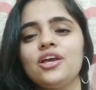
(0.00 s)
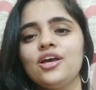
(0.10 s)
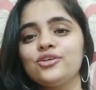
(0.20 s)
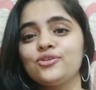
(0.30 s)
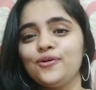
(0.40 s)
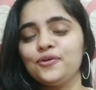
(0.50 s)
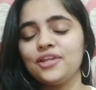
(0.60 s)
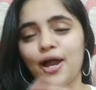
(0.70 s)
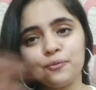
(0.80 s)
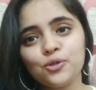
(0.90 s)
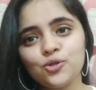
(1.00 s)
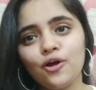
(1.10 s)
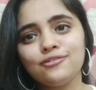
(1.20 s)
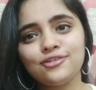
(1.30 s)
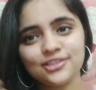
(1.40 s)
So that was
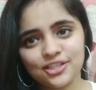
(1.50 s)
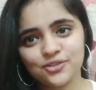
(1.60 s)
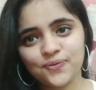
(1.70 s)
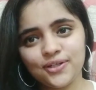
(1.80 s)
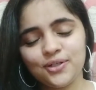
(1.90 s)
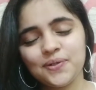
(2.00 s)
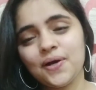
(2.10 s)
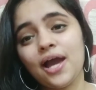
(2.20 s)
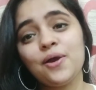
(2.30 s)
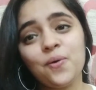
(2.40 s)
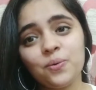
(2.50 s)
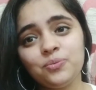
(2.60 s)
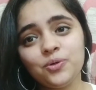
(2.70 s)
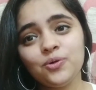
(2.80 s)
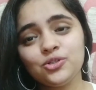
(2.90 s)
all for this video. I
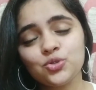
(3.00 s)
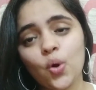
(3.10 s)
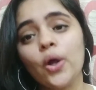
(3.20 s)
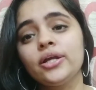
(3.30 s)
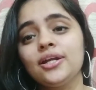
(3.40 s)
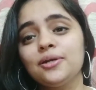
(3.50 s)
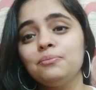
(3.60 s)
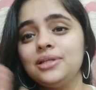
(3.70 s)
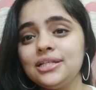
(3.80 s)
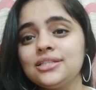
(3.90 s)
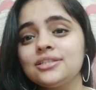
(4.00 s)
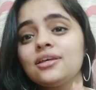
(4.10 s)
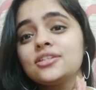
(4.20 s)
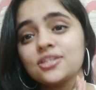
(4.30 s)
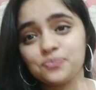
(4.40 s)
hope you enjoyed it.
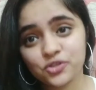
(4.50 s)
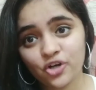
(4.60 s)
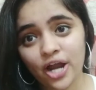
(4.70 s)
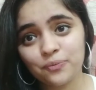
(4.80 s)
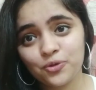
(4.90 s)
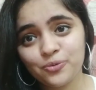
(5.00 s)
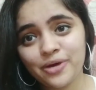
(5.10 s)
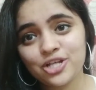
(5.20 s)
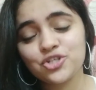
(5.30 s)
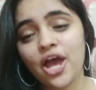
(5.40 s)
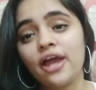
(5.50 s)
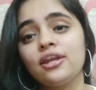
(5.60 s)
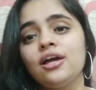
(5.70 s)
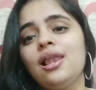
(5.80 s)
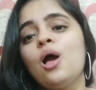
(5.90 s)
Please subscribe to my
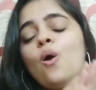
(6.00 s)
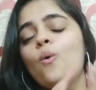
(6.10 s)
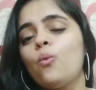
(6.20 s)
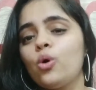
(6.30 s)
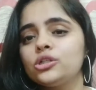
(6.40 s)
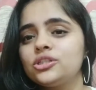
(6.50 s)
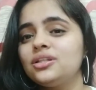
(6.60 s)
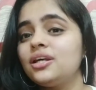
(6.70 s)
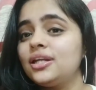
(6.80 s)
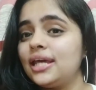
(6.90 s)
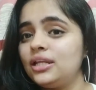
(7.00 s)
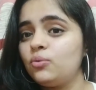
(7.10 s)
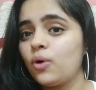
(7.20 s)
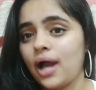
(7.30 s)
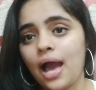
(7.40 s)
channel, watch the daily
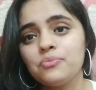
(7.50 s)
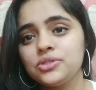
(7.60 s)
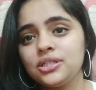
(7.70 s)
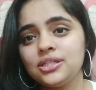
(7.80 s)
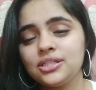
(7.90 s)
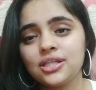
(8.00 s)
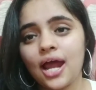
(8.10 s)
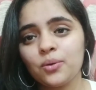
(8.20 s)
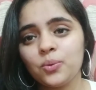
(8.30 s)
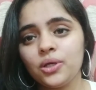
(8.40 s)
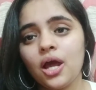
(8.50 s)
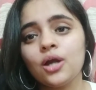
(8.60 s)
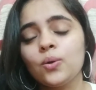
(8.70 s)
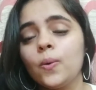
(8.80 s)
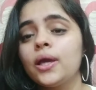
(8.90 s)
vocab series that we
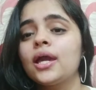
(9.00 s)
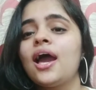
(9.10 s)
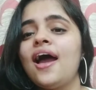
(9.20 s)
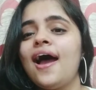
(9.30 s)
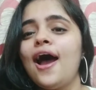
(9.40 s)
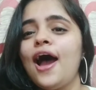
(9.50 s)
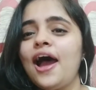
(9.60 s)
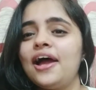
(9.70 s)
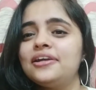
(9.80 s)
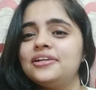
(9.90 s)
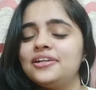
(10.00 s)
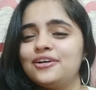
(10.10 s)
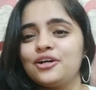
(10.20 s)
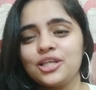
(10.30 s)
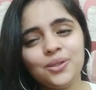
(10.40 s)
are doing, and
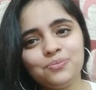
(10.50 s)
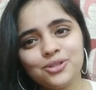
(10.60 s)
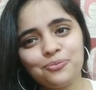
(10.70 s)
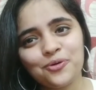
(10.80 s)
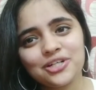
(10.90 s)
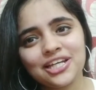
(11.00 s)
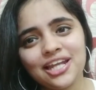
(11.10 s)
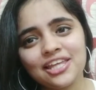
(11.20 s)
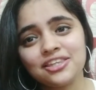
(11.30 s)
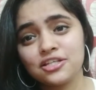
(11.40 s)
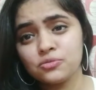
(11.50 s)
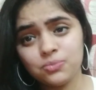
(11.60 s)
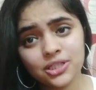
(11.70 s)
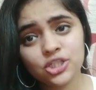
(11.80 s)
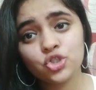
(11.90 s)
keep supporting like this.
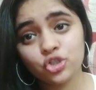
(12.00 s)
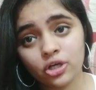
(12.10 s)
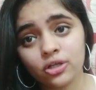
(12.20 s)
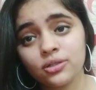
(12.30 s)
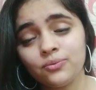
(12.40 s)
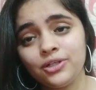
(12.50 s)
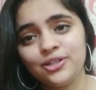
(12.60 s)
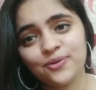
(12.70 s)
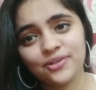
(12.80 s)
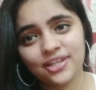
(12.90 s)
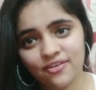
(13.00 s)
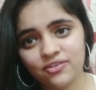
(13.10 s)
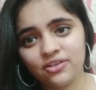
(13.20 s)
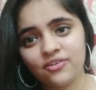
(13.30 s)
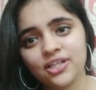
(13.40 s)
Please share the video with
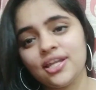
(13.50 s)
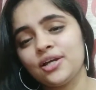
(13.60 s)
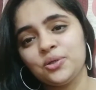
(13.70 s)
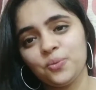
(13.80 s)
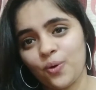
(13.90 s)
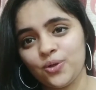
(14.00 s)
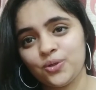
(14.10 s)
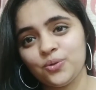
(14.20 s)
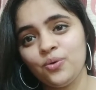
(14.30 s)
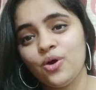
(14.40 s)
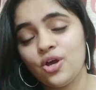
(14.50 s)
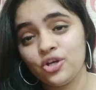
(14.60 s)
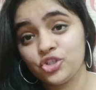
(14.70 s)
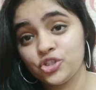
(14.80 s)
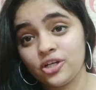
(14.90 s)
everyone that you want to
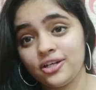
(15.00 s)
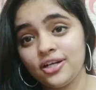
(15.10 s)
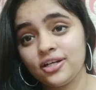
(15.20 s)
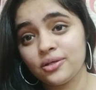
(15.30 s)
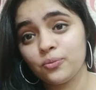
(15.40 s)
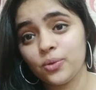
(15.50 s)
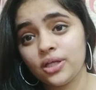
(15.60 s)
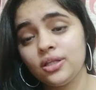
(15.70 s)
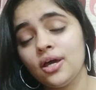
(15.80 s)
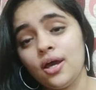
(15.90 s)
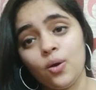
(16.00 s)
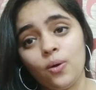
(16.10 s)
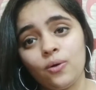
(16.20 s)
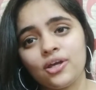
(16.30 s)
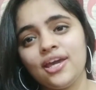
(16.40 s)
share it with.
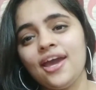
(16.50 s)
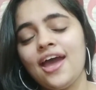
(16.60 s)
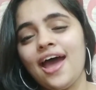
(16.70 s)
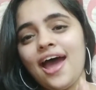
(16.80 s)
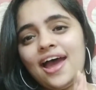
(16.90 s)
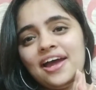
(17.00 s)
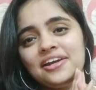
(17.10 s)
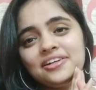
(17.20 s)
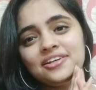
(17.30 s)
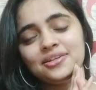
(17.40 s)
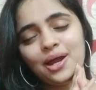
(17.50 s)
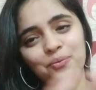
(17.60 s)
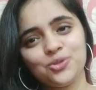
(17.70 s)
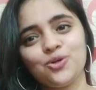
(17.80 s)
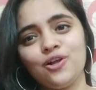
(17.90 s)
Okay, and
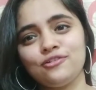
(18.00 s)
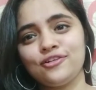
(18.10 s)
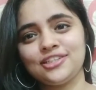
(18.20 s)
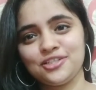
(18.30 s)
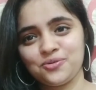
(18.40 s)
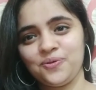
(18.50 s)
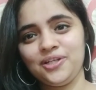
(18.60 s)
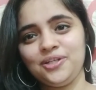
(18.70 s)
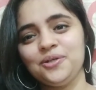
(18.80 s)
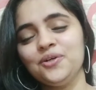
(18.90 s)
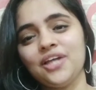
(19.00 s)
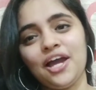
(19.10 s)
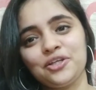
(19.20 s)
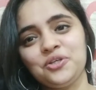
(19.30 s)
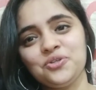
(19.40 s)
that was all for this video. Thank you